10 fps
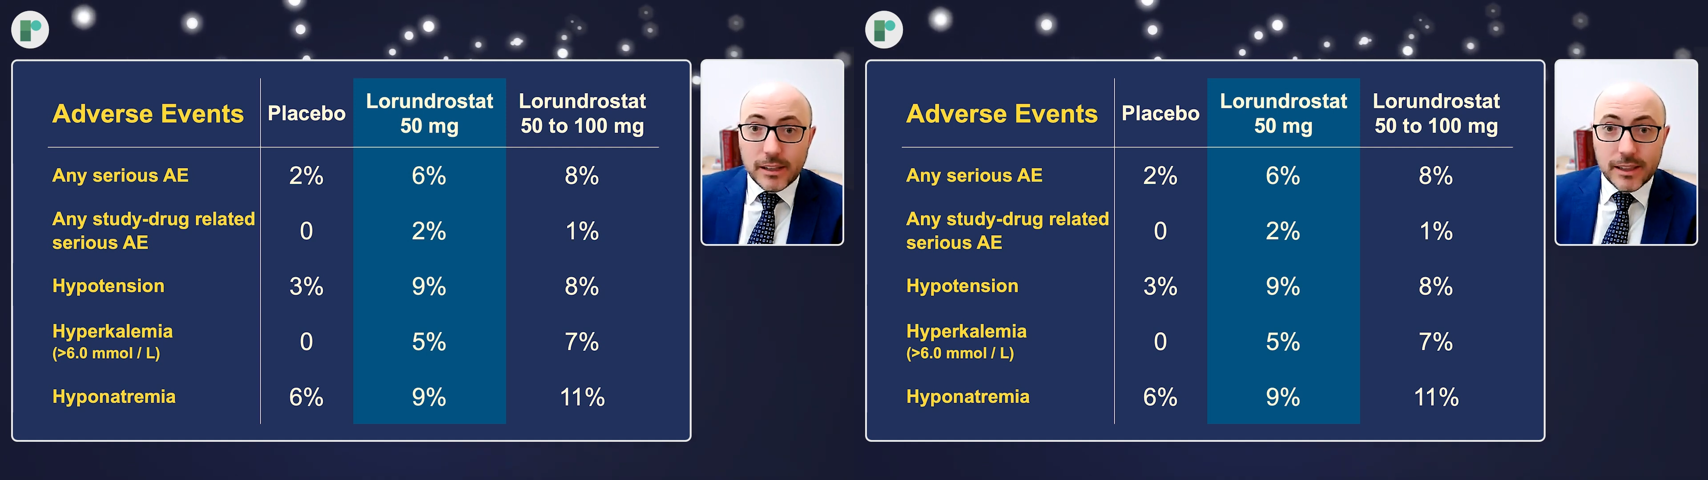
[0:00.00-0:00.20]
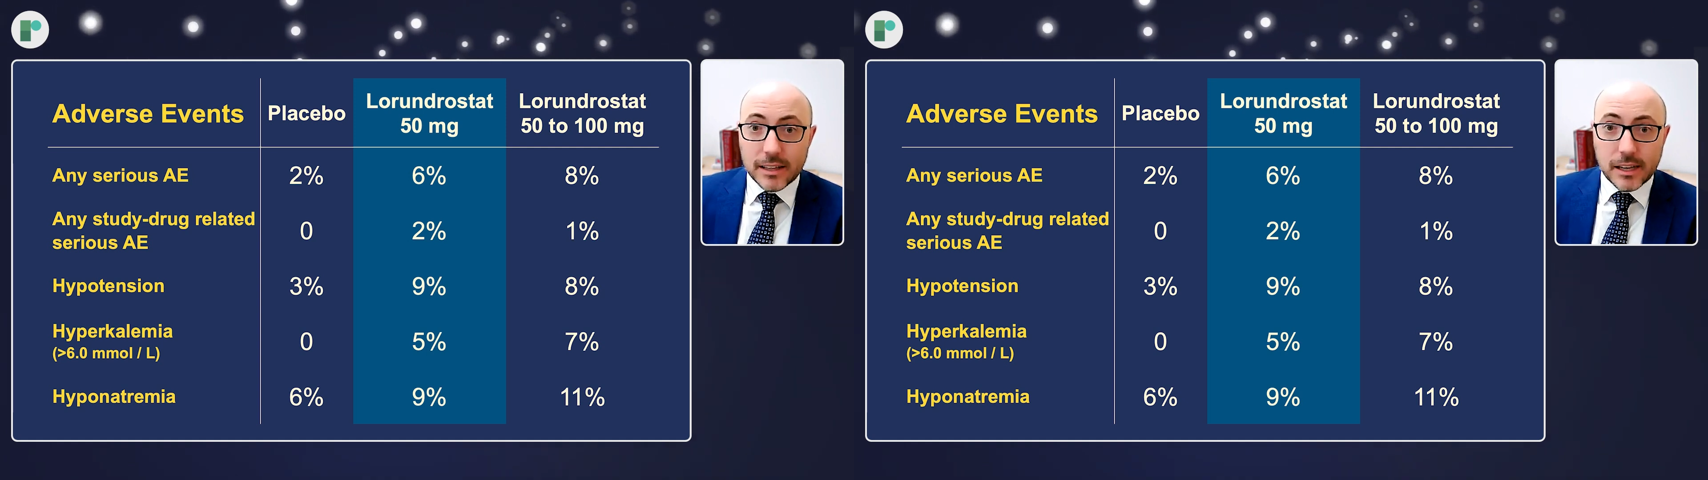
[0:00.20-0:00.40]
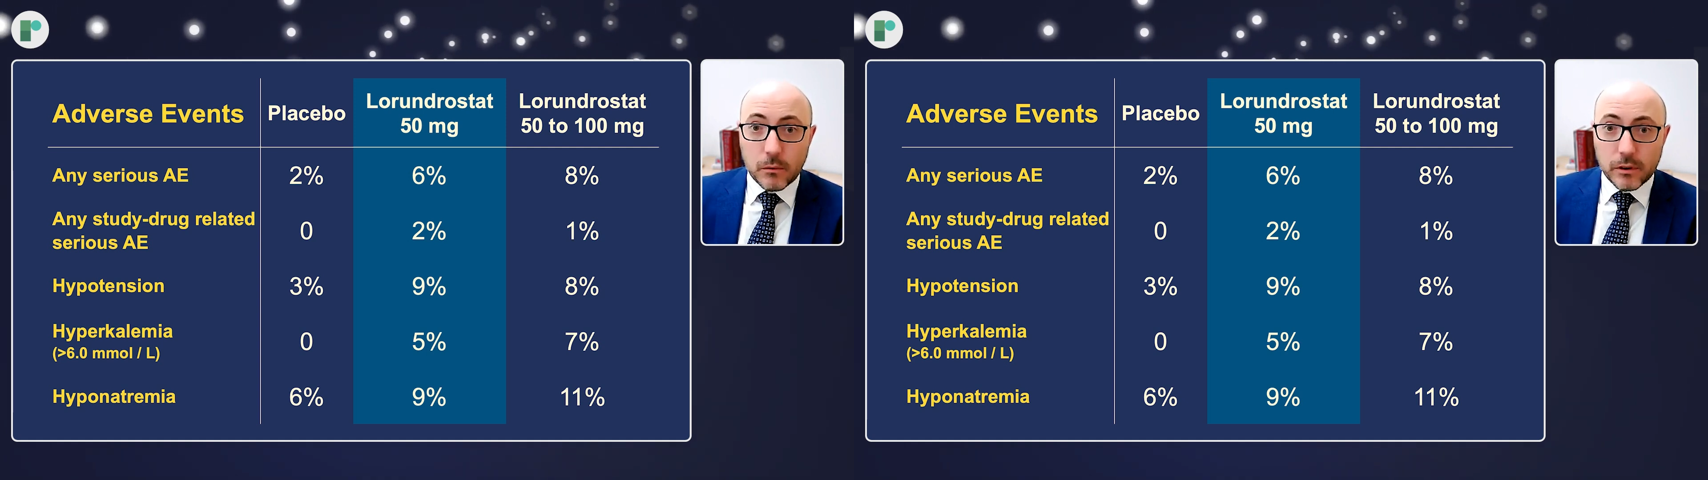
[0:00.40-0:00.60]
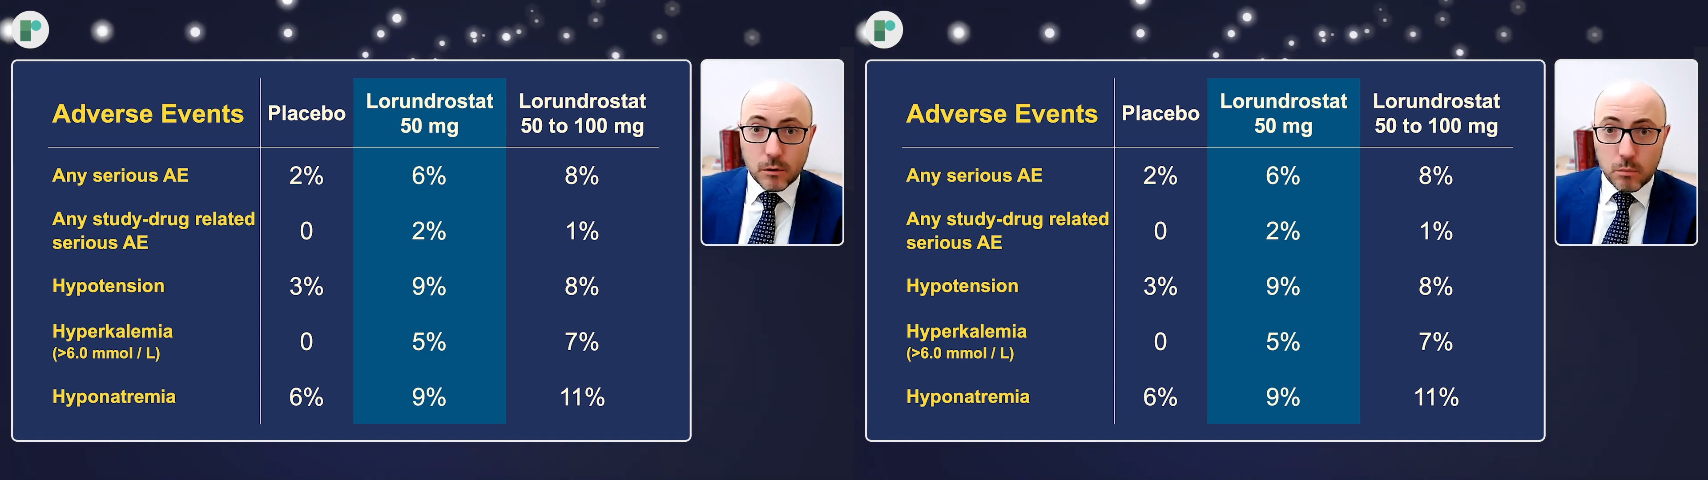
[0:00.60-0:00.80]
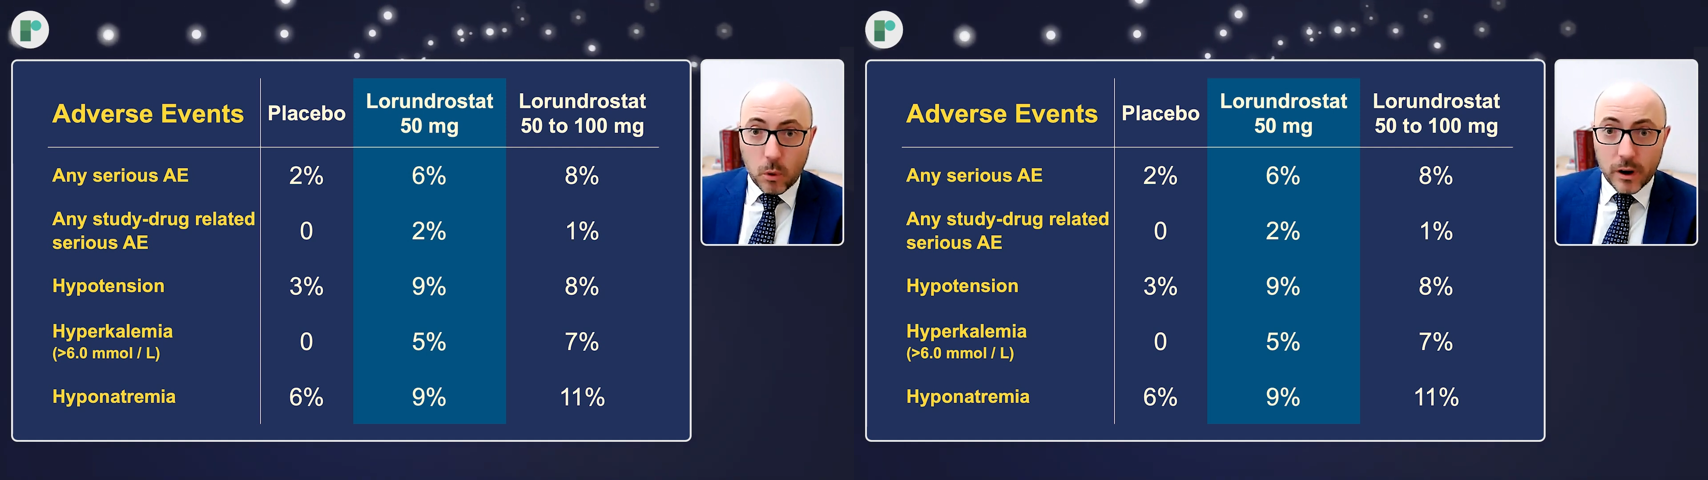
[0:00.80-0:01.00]
and that's how we
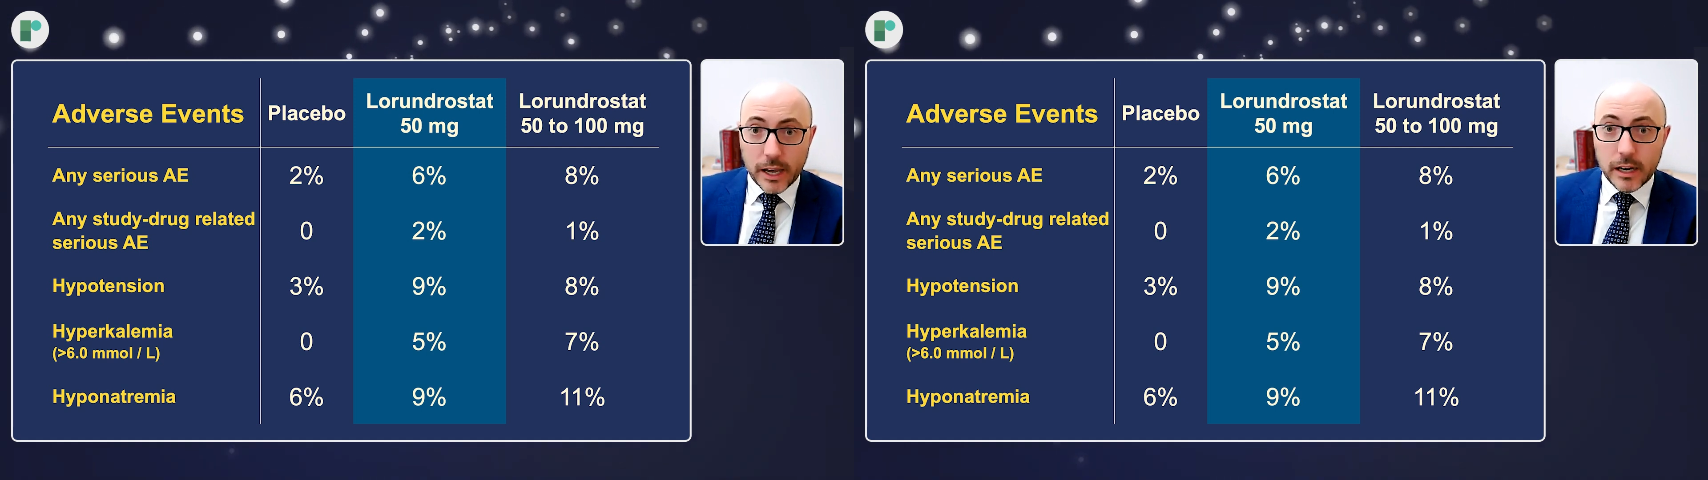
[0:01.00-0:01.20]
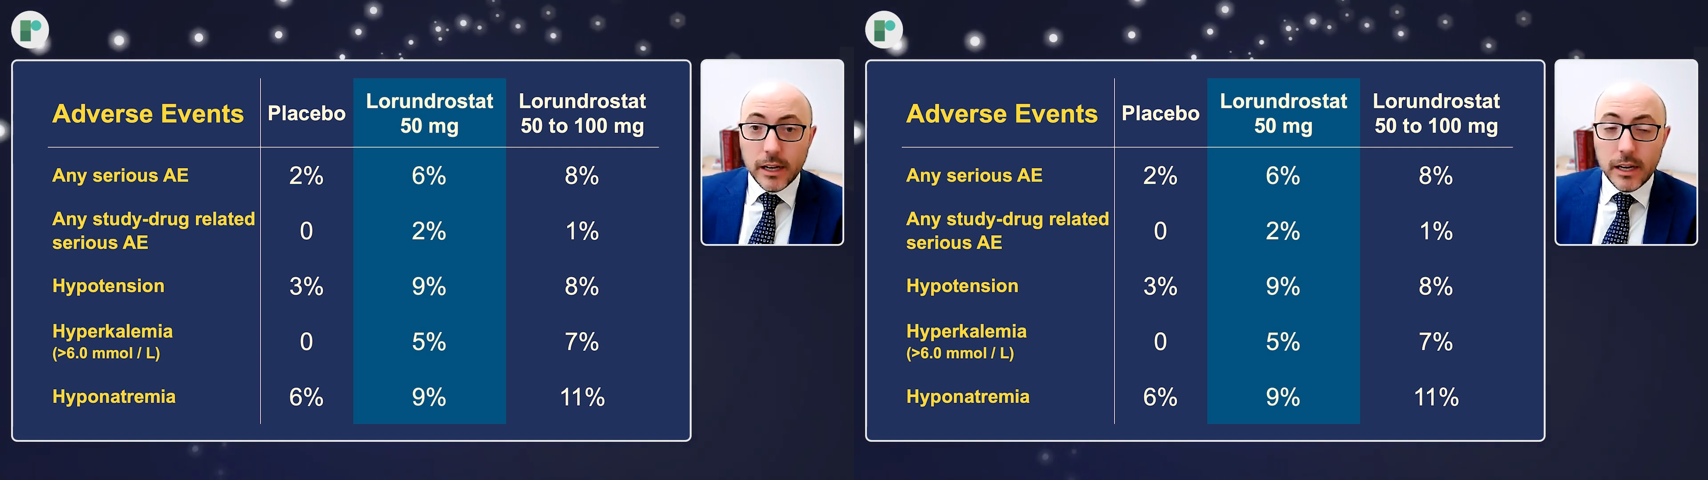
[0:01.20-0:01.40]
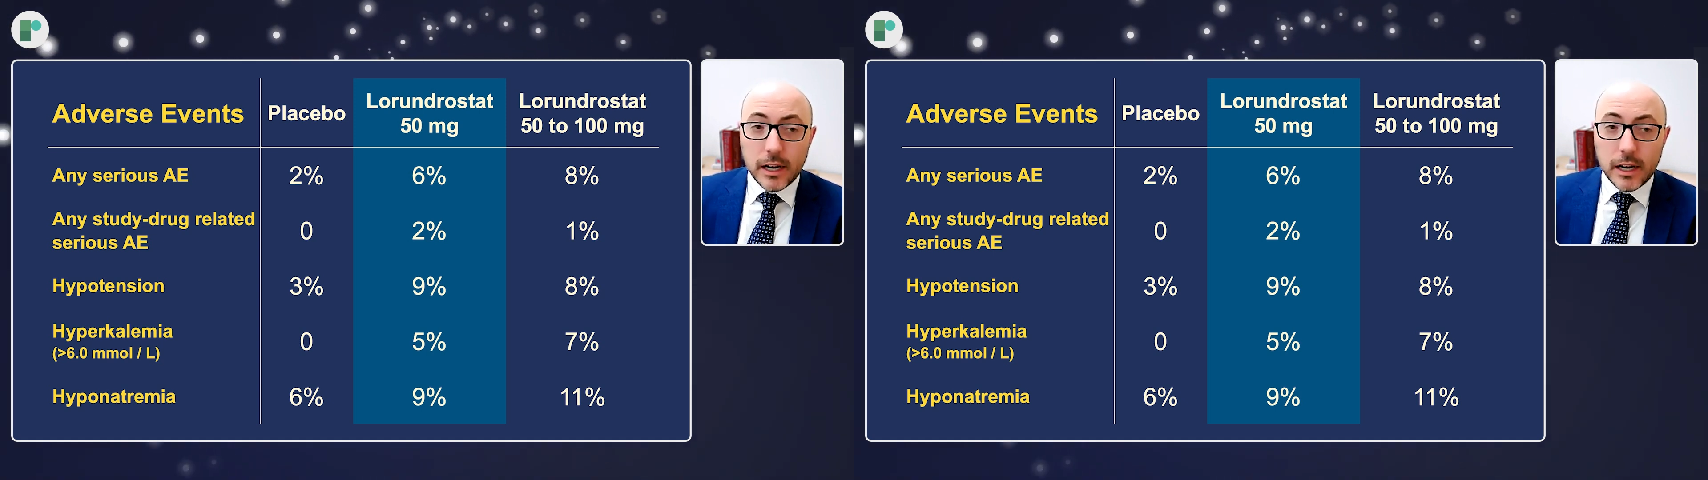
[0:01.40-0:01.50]
report it.